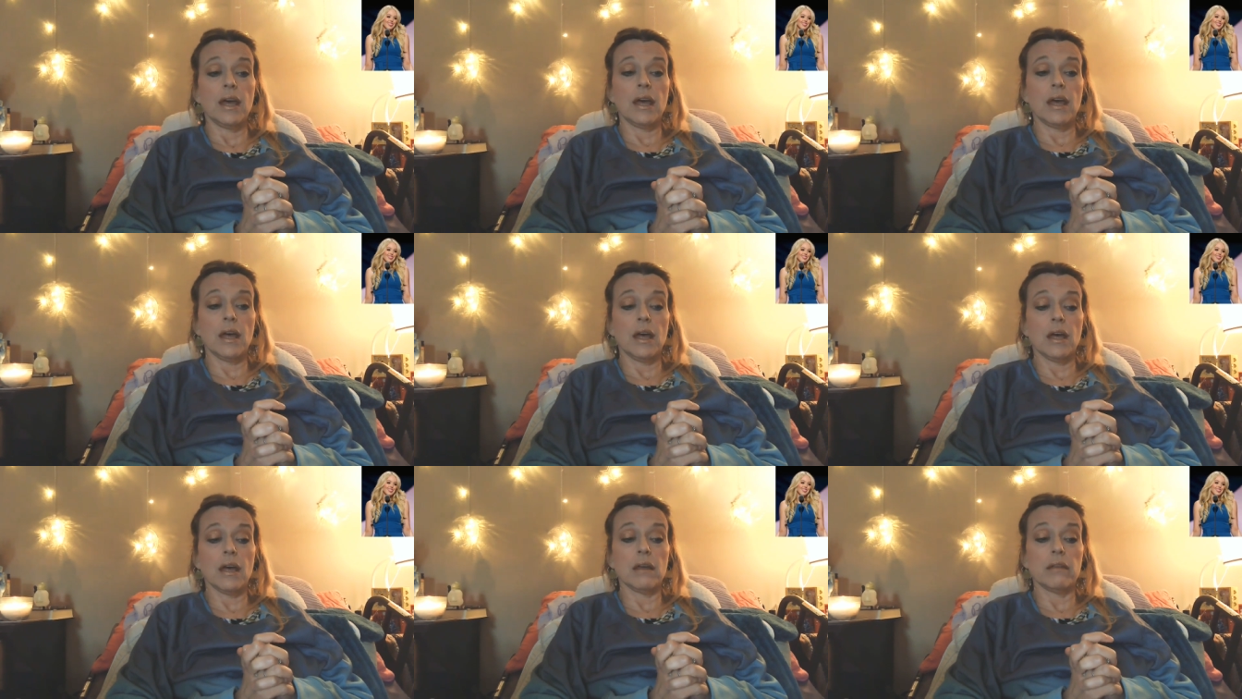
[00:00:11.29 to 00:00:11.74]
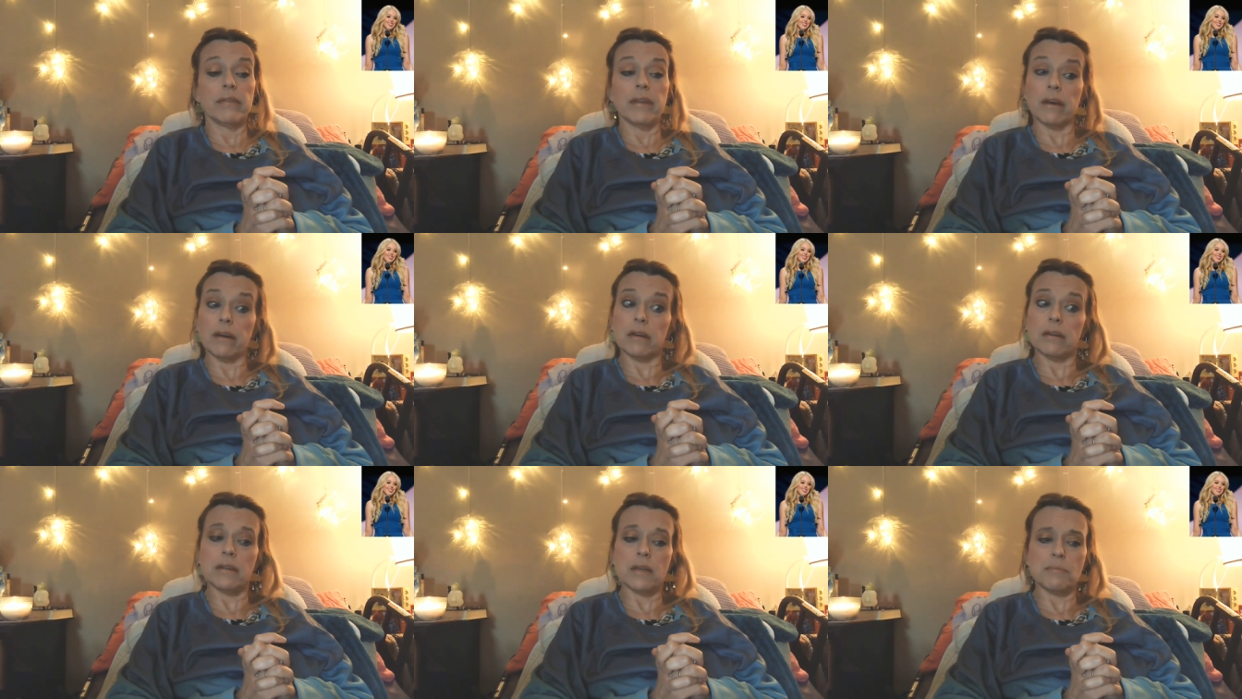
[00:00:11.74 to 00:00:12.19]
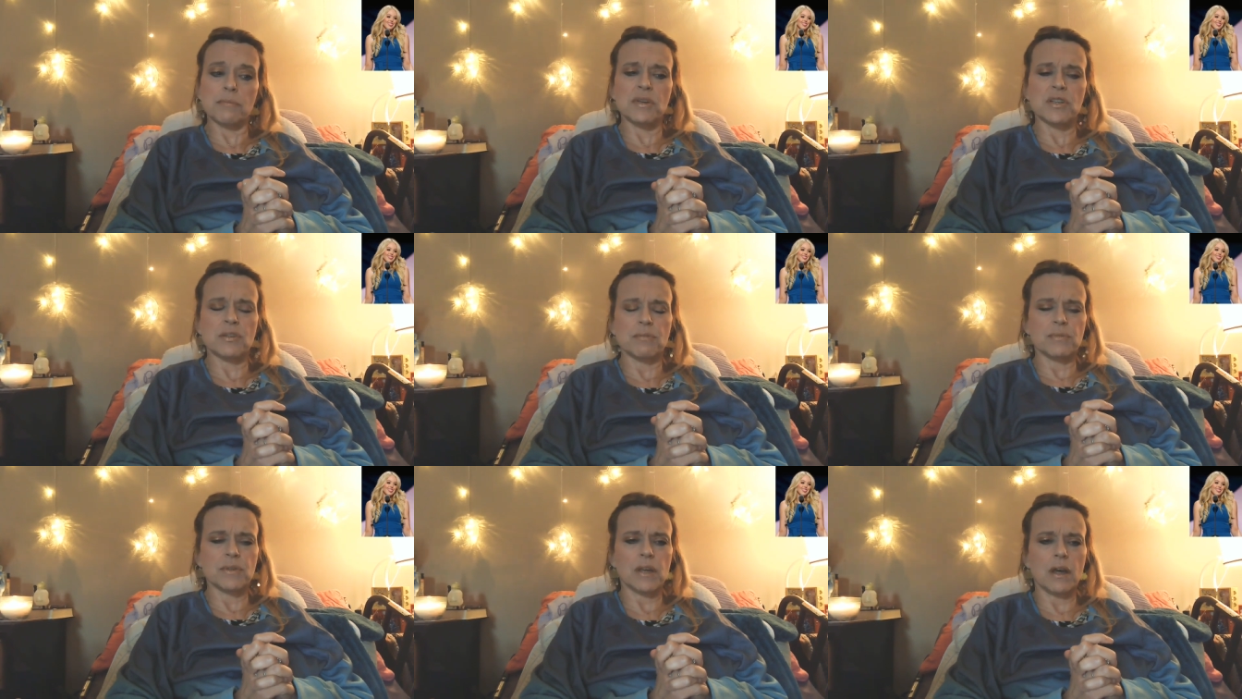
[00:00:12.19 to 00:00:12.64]
and that could take
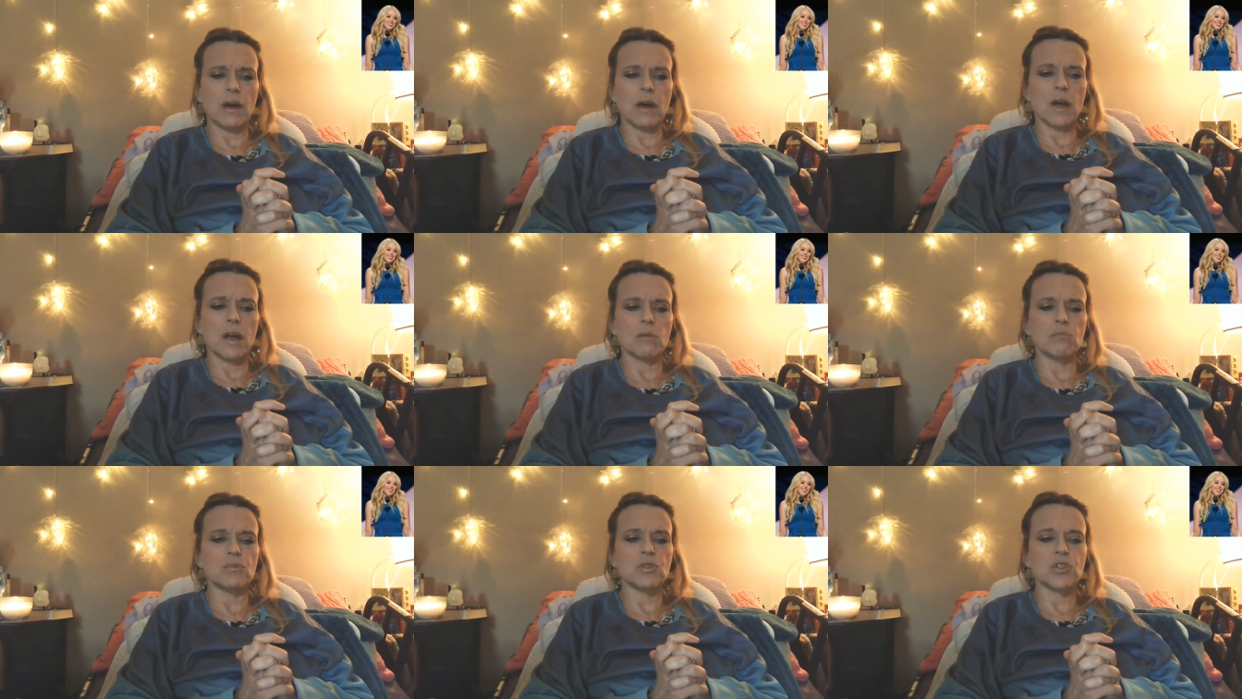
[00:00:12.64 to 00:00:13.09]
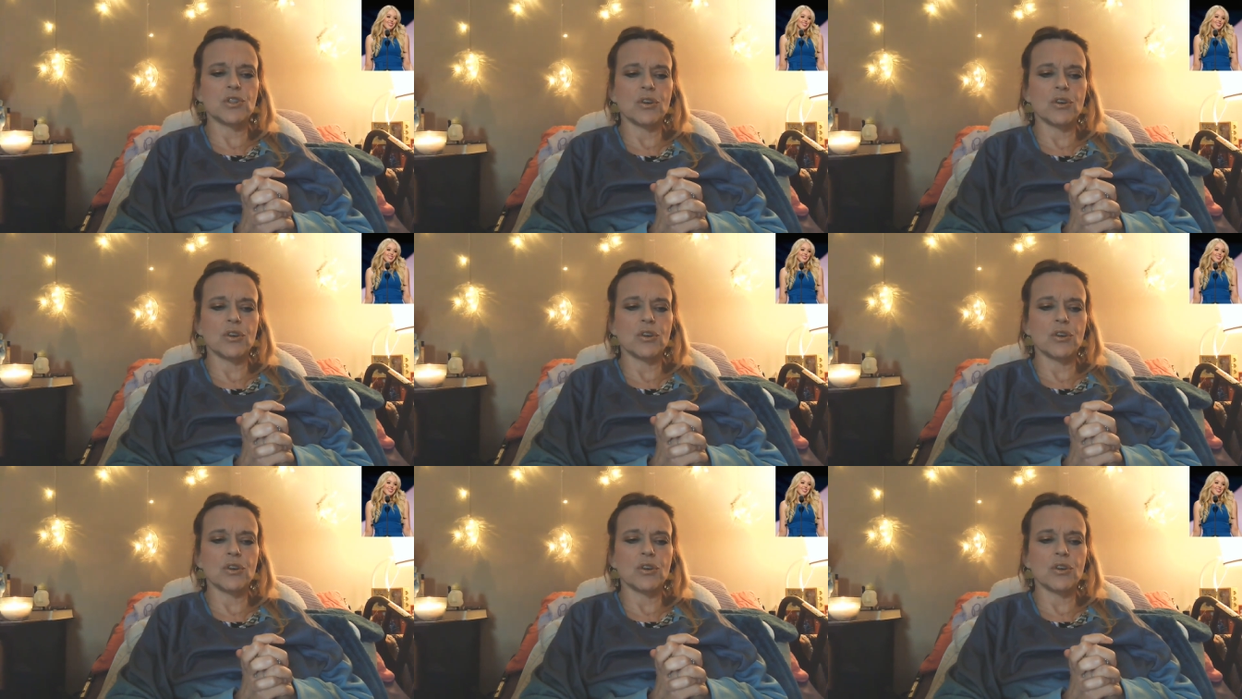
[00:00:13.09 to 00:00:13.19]
me some time.